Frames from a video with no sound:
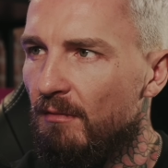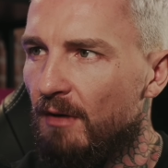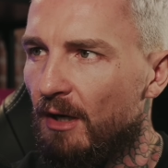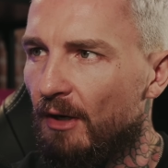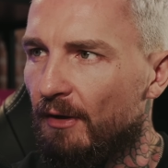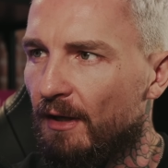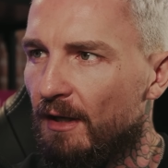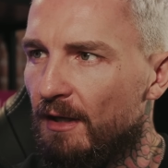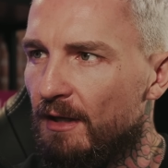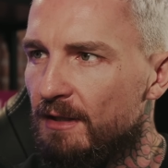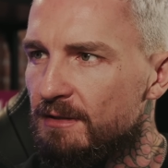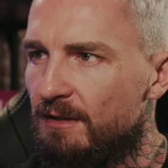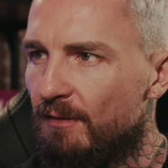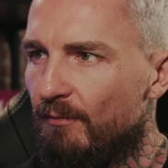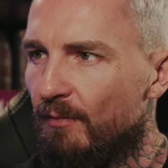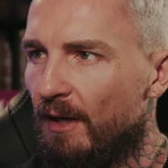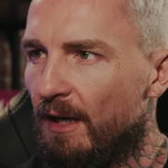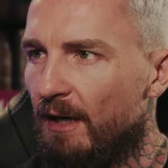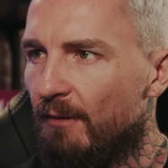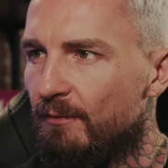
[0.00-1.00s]
Okay, let's
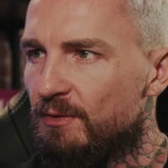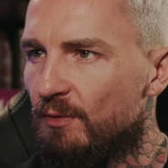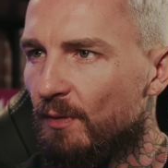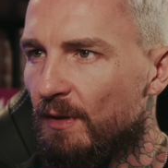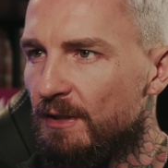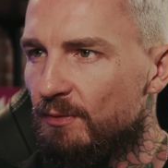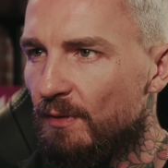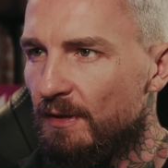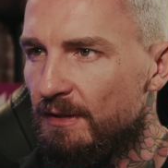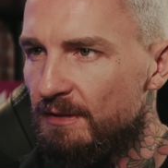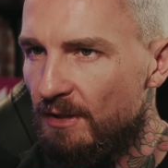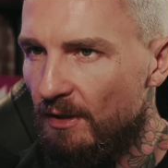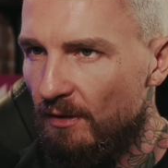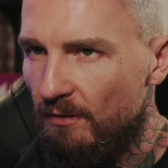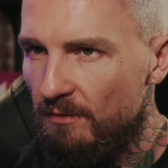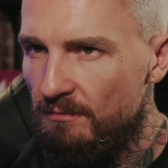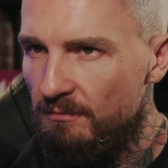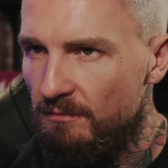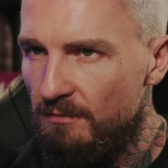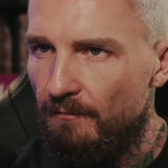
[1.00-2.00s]
compare that with
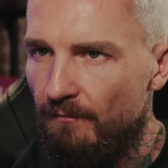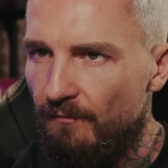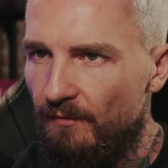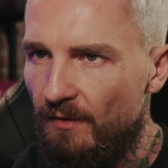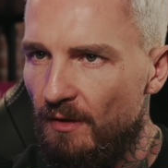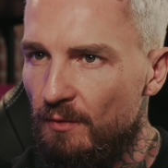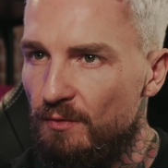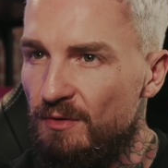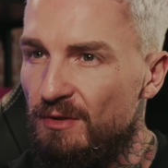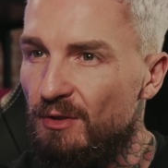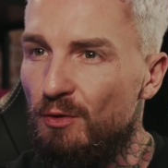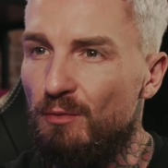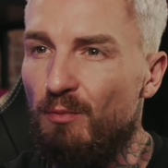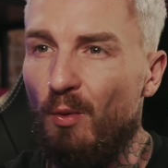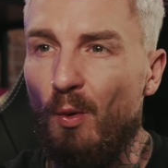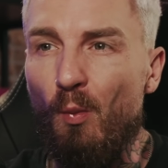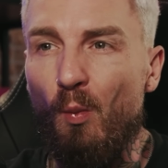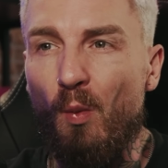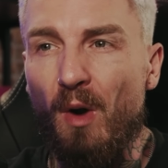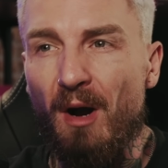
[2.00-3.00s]
2022. Views
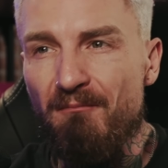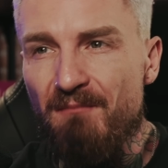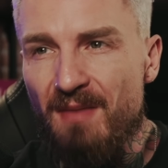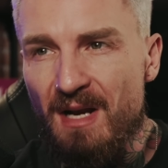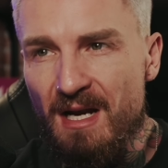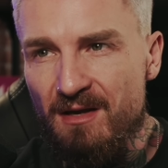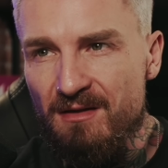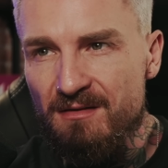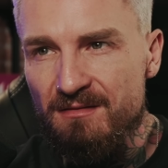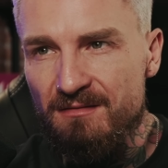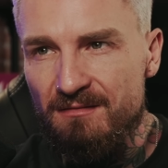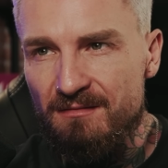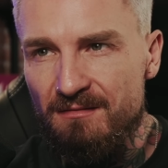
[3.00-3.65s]
2.1 million.